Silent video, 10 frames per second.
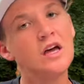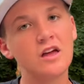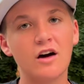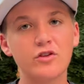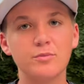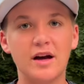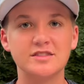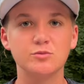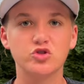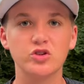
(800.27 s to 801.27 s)
covered by
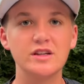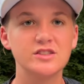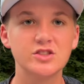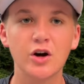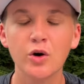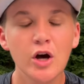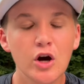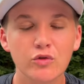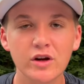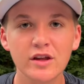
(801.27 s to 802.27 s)
some trees. So
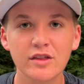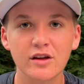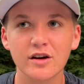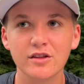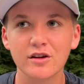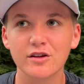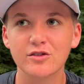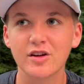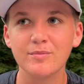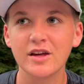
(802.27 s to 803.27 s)
really the, the
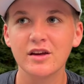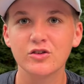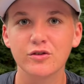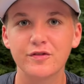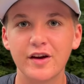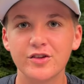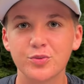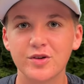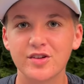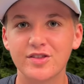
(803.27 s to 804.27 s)
sun being in your face
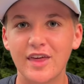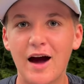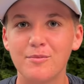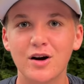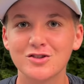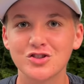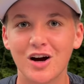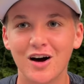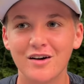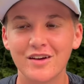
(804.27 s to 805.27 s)
wasn't that much
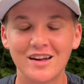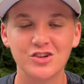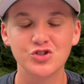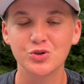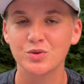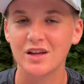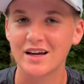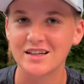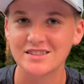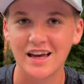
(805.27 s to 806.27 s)
of an issue. And like
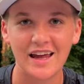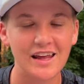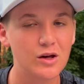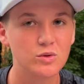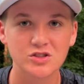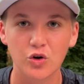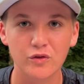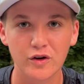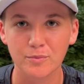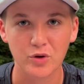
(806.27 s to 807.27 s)
I said, it was
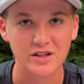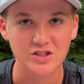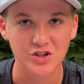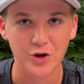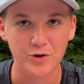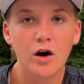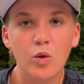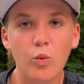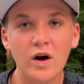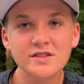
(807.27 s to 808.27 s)
over pretty soon.
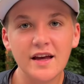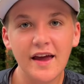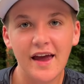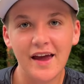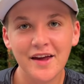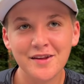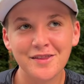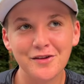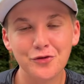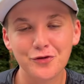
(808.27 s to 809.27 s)
Once I hit
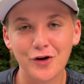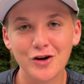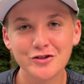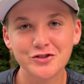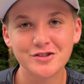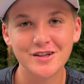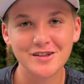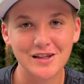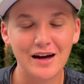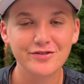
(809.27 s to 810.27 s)
the first
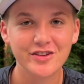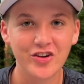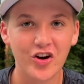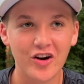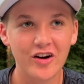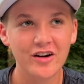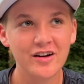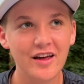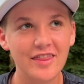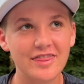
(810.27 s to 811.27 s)
left
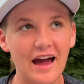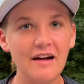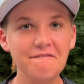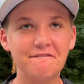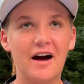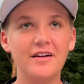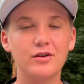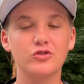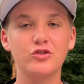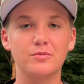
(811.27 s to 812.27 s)
turn, that
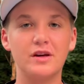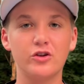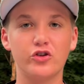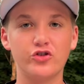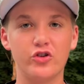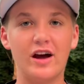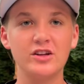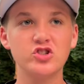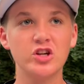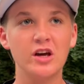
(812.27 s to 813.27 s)
500 meter
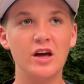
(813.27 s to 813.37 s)
stretch,